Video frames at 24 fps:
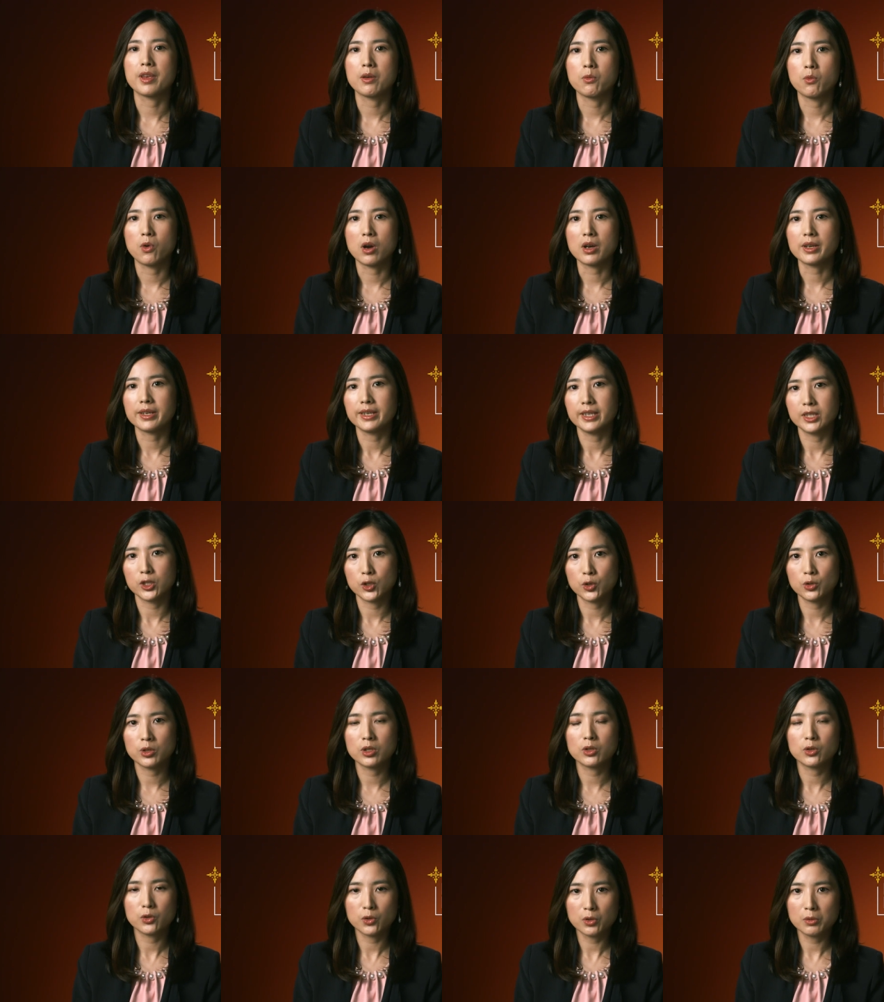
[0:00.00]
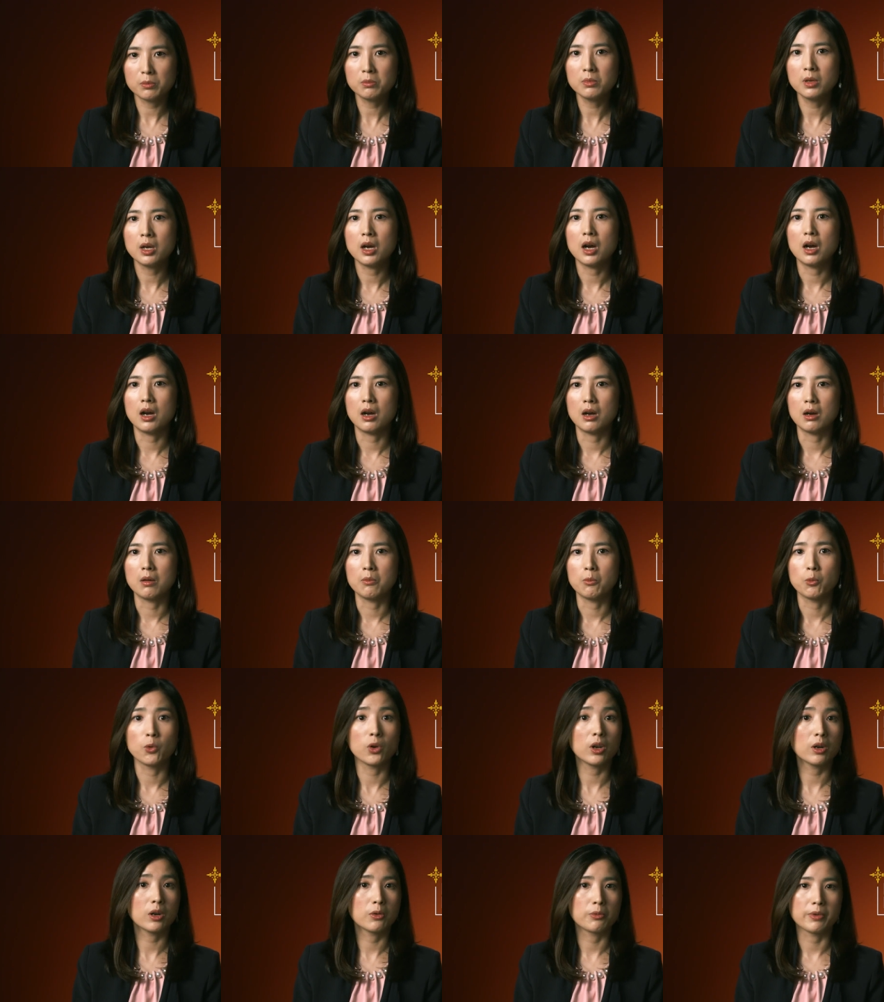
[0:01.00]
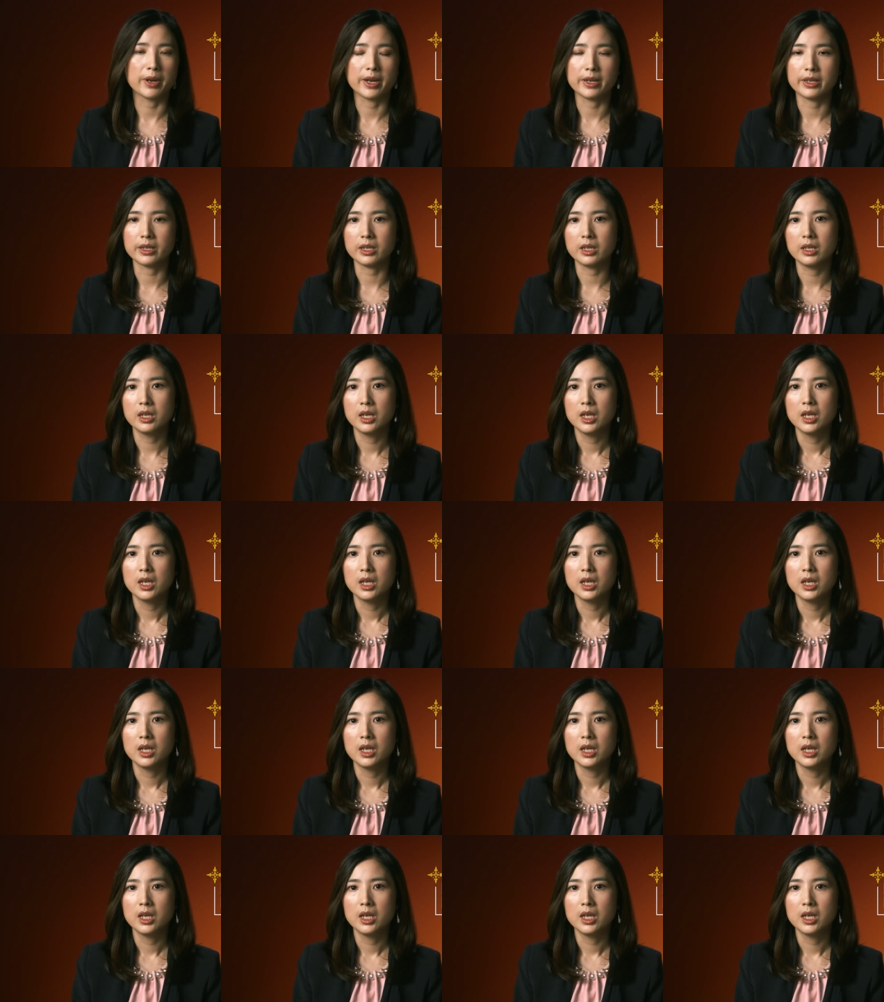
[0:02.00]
they walk into the room, we are ready.